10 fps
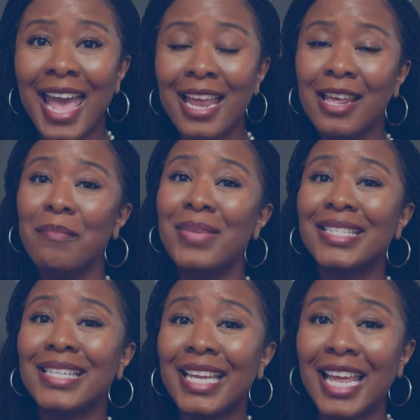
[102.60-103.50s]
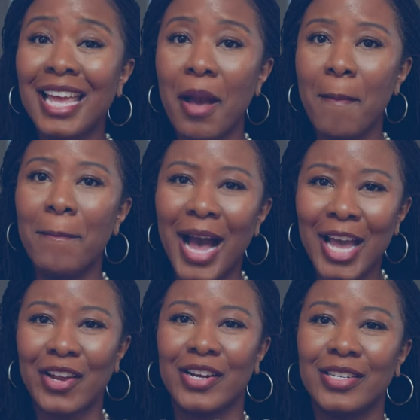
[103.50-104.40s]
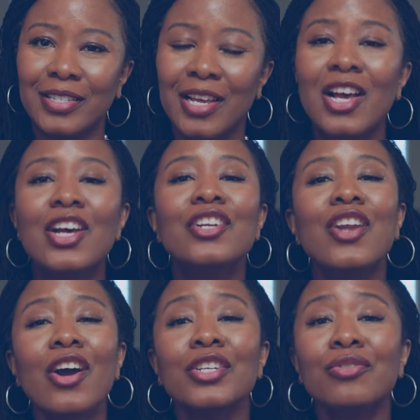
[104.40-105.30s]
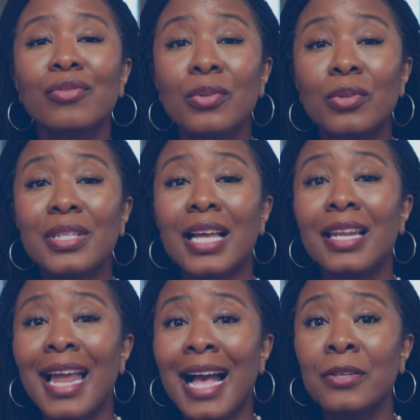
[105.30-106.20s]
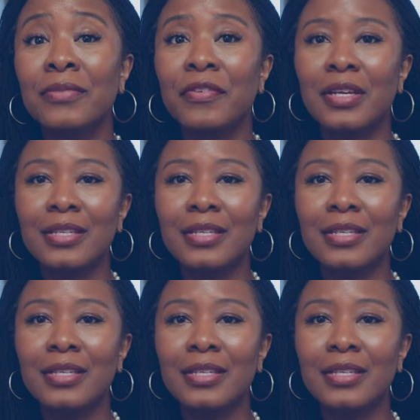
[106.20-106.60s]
and misleading buyers. NAR's rules allows for the